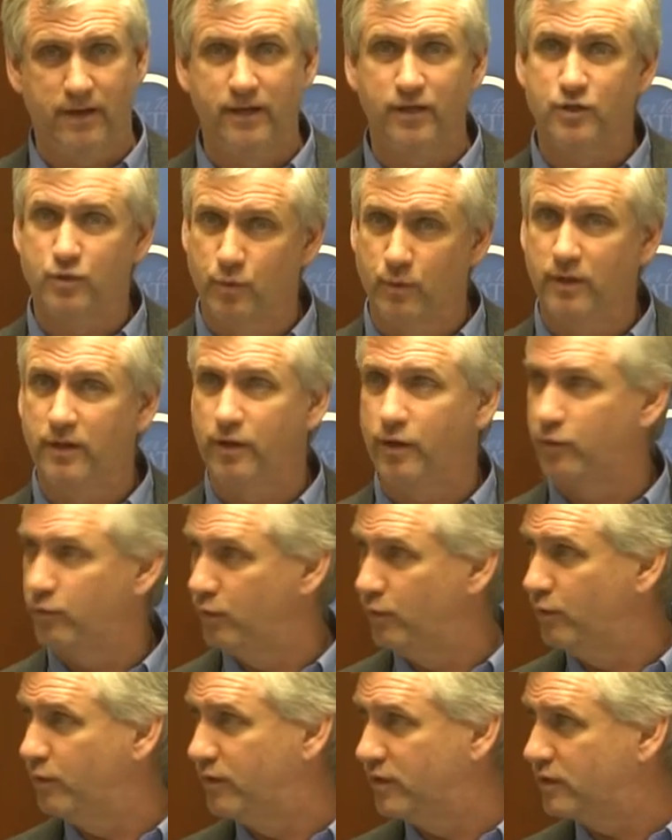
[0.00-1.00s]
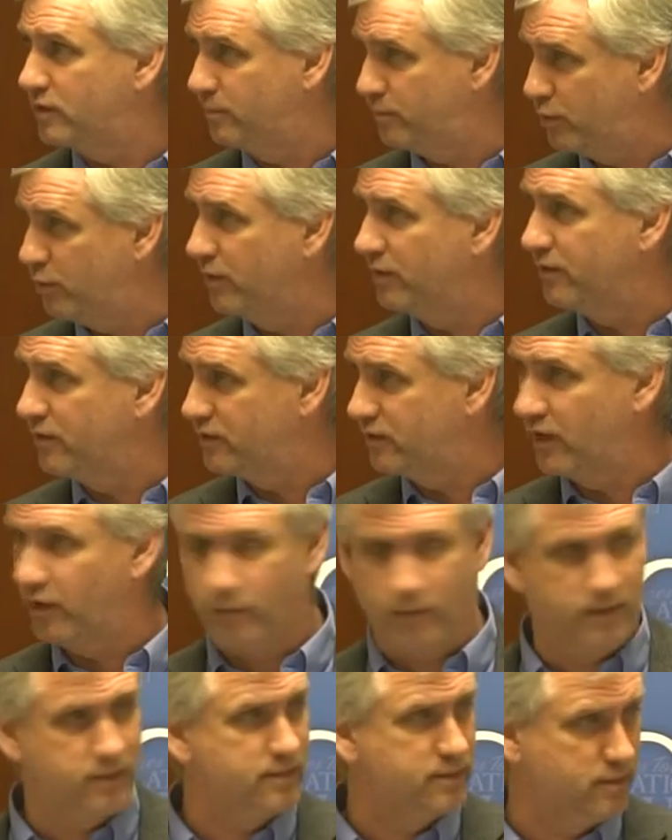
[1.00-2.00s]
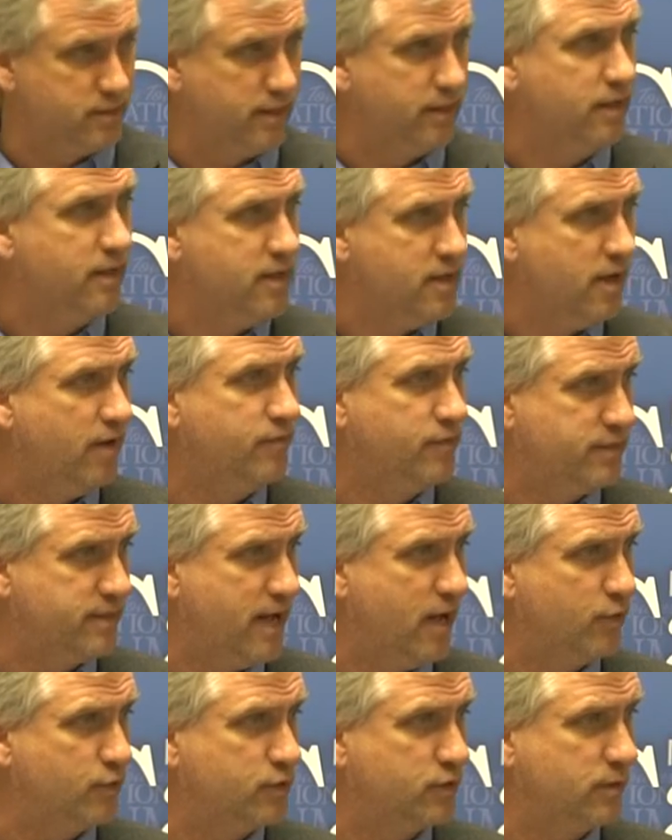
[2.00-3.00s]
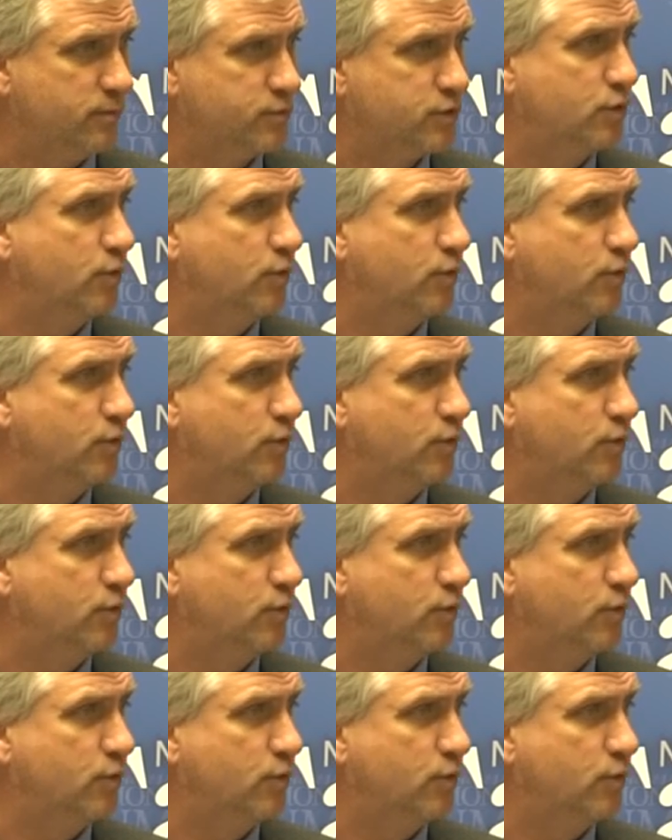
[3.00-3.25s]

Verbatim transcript: And it's really through the support and the generosity of the township.